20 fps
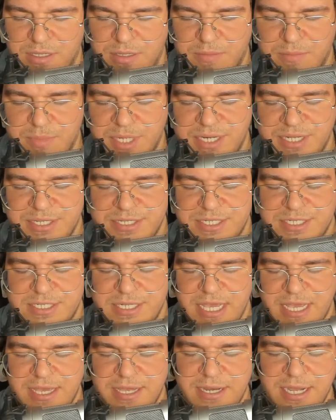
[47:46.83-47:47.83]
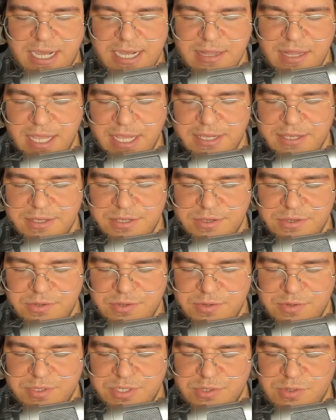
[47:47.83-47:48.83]
But instead, I'd like
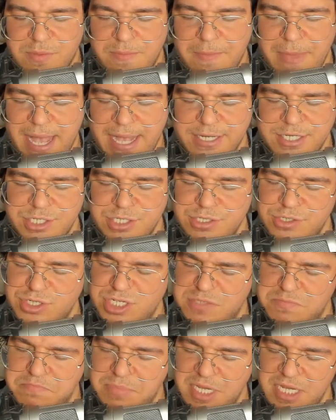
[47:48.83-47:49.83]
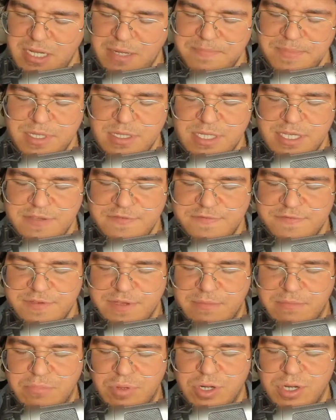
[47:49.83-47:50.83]
you to imagine you just pick up the leaf
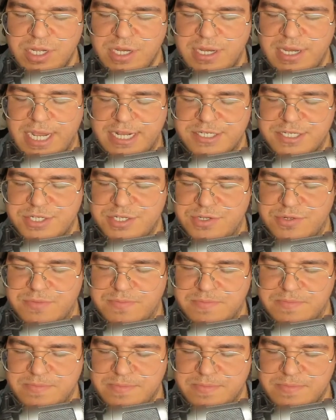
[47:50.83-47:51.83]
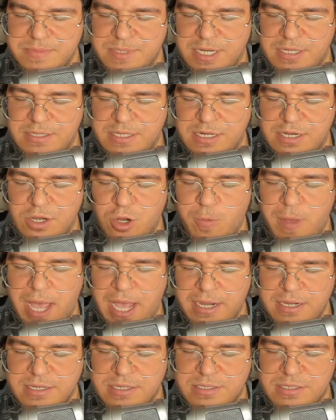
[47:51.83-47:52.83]
and put it next to you, and then go
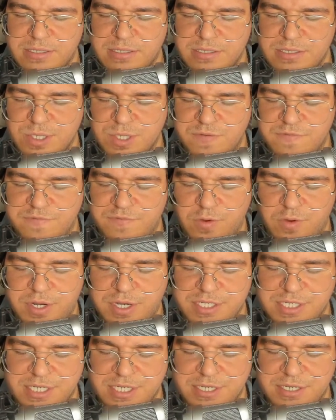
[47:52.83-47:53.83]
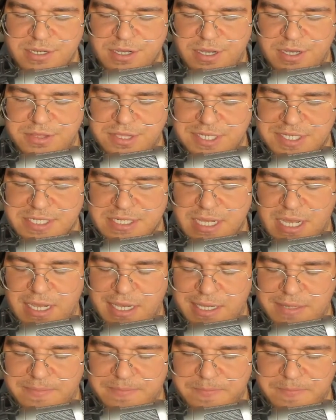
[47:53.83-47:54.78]
back to focusing on the sky.